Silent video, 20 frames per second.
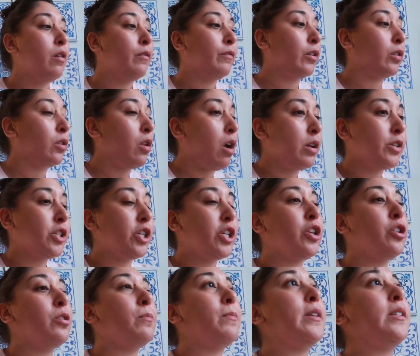for
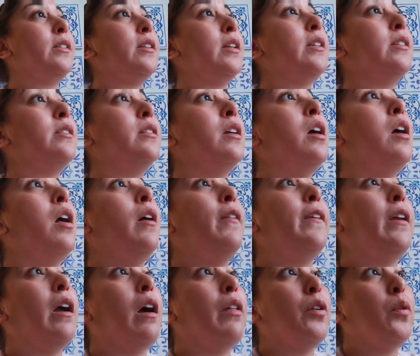launching your business,
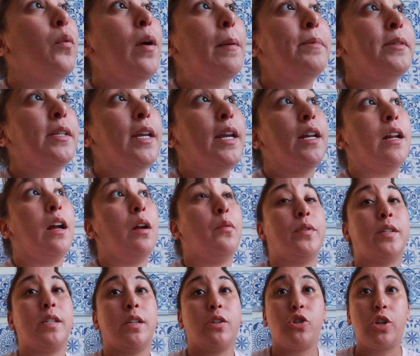the other website I
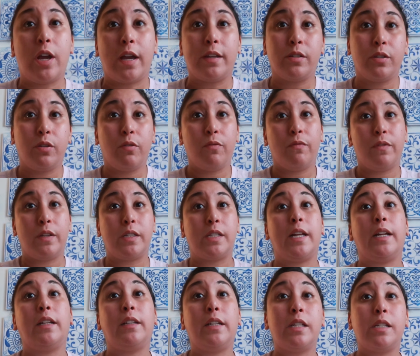would suggest you
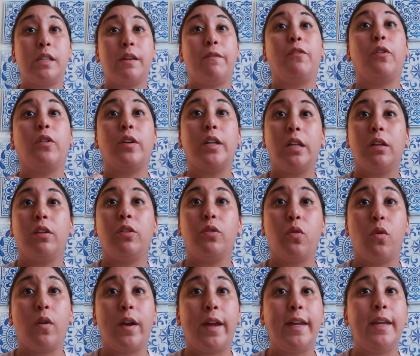visit, at least if you're in
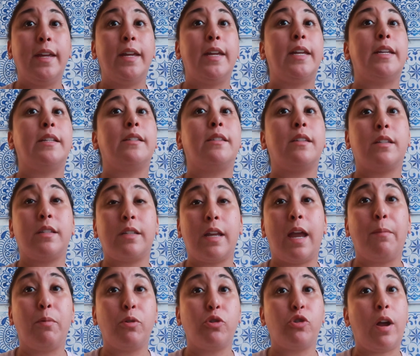Illinois, is the
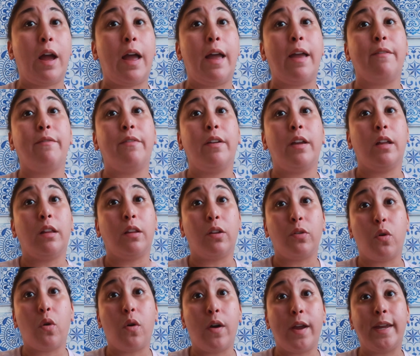
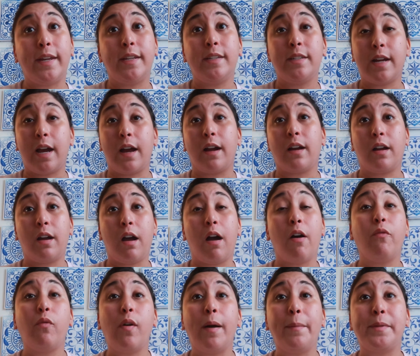
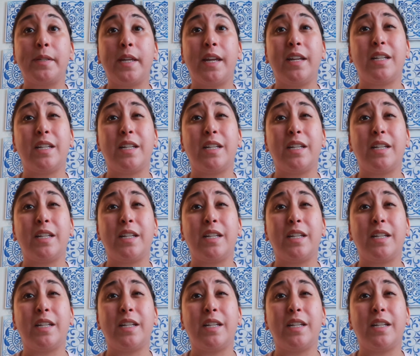cyberdriveillinois.gov website.